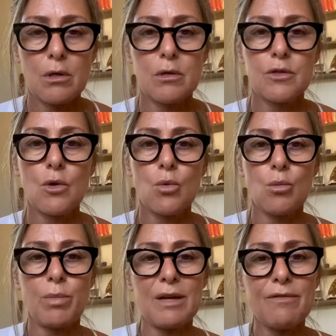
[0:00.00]
So
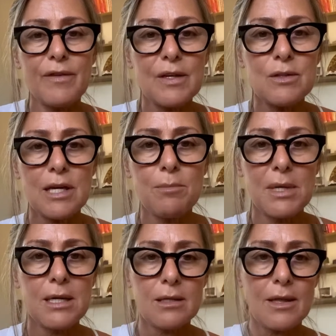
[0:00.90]
by field, I
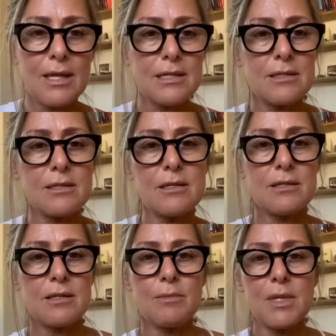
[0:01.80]
mean this
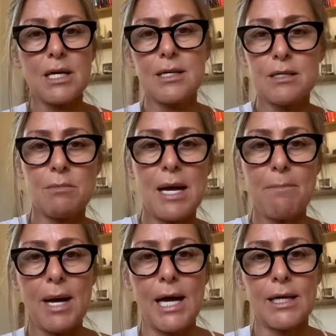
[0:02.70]
system that is my
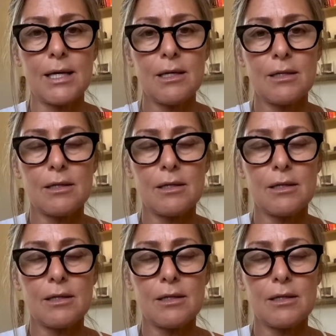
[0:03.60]
body.